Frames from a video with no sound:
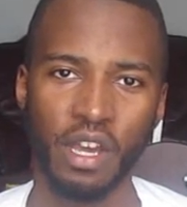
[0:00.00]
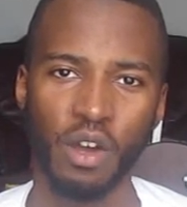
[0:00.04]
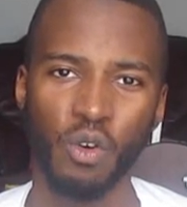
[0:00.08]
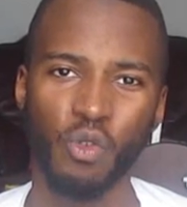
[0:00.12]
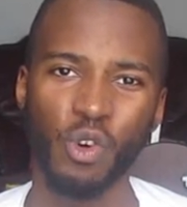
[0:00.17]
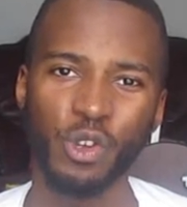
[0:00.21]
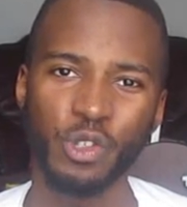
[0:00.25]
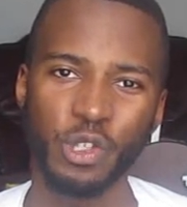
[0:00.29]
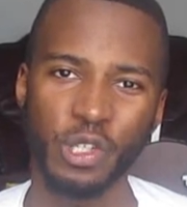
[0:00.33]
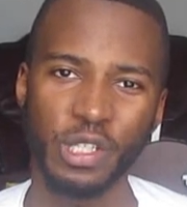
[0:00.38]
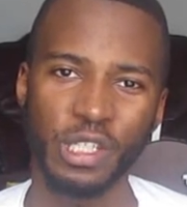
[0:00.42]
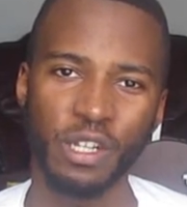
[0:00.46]

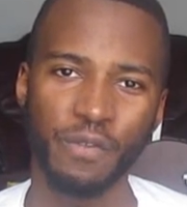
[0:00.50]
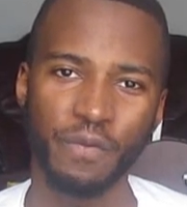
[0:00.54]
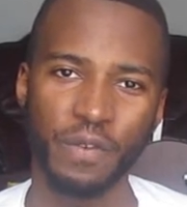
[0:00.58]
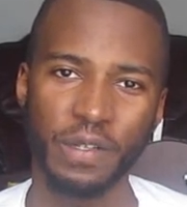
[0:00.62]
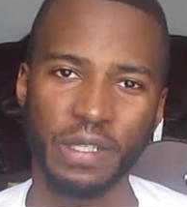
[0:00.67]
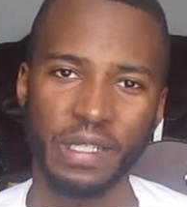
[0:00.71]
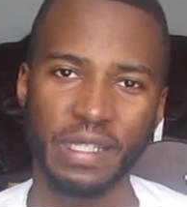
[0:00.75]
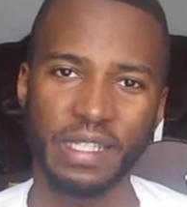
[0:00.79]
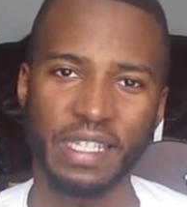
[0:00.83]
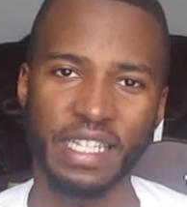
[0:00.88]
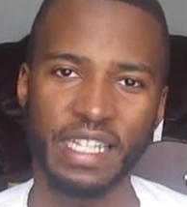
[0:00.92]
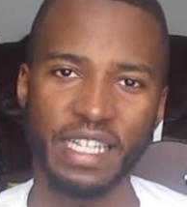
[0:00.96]
What's your
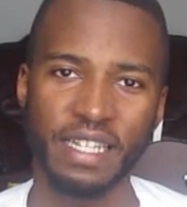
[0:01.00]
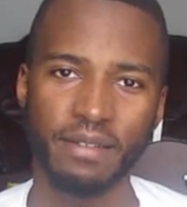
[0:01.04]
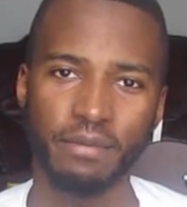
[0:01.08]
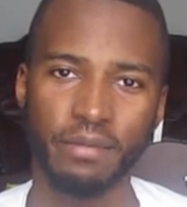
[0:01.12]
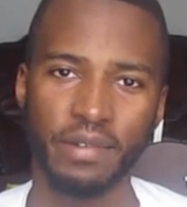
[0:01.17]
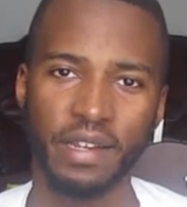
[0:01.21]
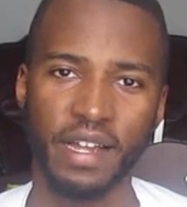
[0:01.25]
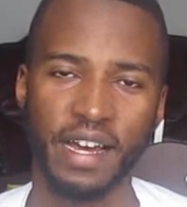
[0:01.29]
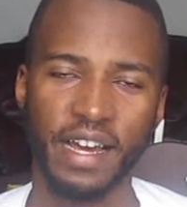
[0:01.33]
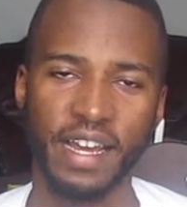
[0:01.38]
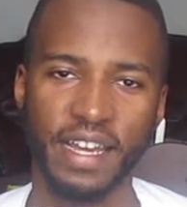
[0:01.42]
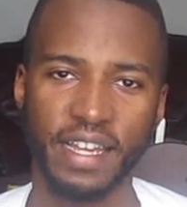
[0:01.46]
self-esteem
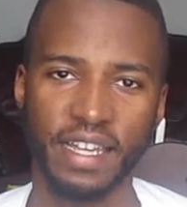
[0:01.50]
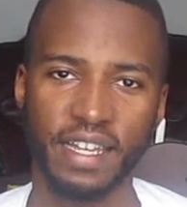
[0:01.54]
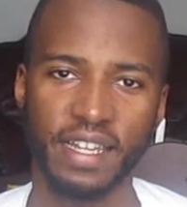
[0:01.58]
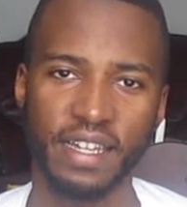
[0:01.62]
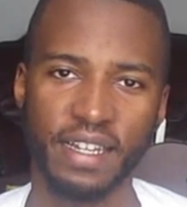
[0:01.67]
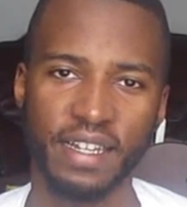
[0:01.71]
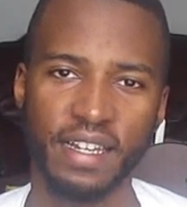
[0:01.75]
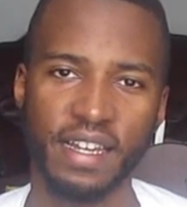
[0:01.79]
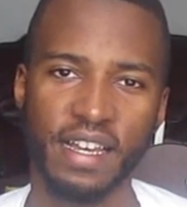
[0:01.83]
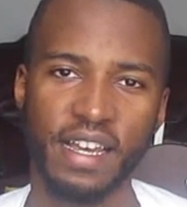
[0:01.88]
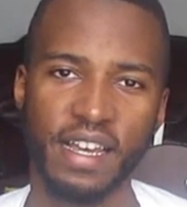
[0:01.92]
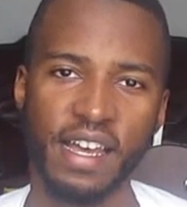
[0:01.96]
like?
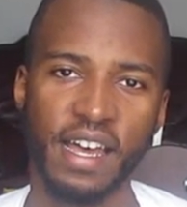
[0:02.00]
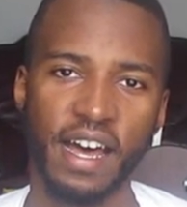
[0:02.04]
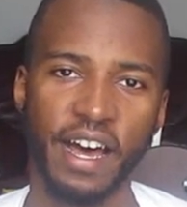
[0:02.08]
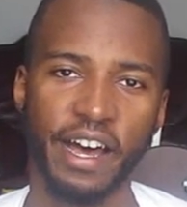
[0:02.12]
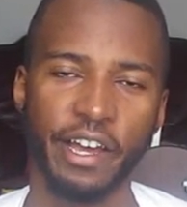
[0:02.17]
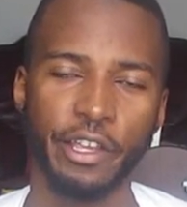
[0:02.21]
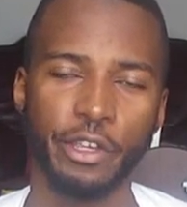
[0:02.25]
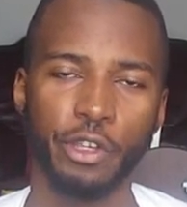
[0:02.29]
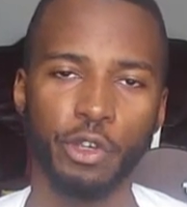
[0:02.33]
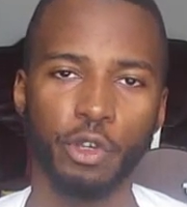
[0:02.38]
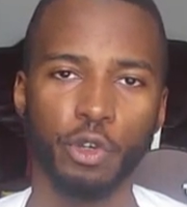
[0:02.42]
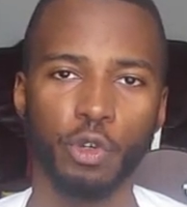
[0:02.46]

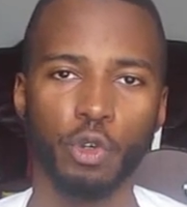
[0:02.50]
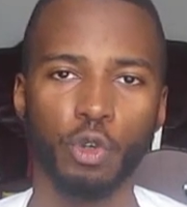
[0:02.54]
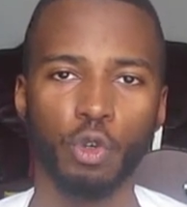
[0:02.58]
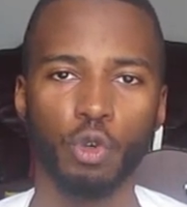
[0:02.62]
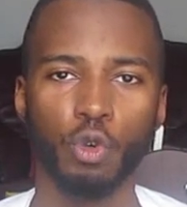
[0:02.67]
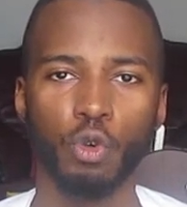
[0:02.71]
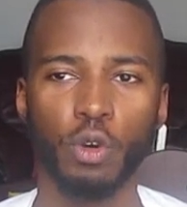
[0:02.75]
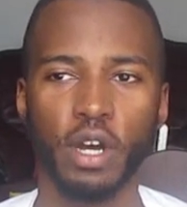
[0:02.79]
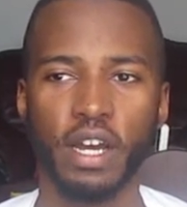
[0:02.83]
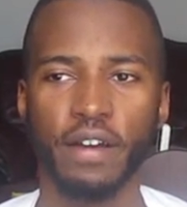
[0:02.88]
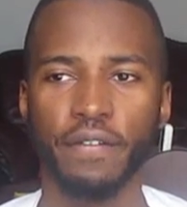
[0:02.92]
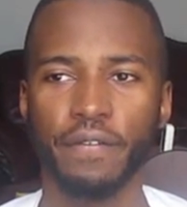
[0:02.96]
Are
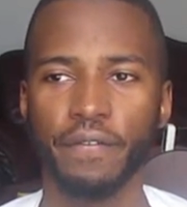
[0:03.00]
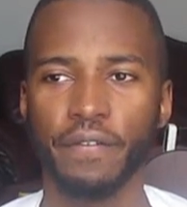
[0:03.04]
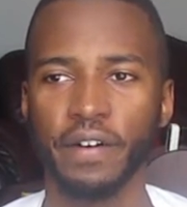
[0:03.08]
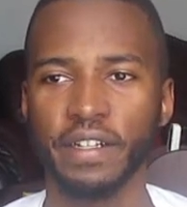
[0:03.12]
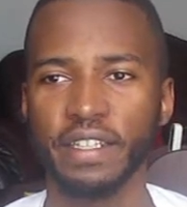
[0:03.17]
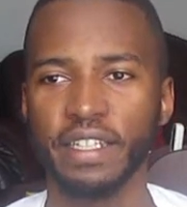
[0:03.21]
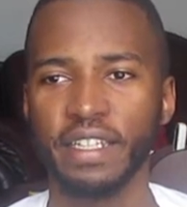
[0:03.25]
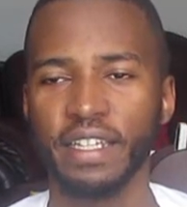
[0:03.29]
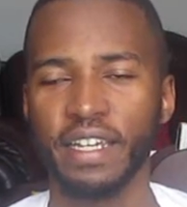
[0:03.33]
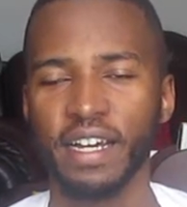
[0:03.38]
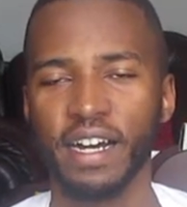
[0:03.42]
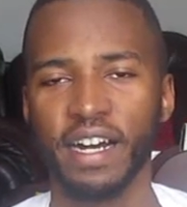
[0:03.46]
you a
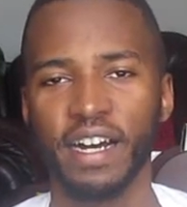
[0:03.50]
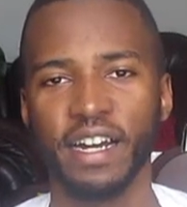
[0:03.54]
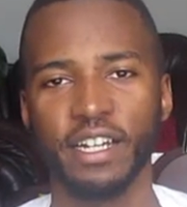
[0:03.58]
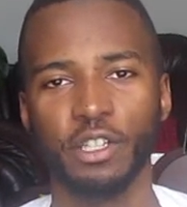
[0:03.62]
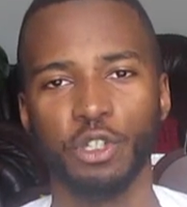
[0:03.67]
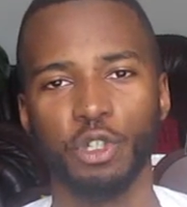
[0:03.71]
funny guy?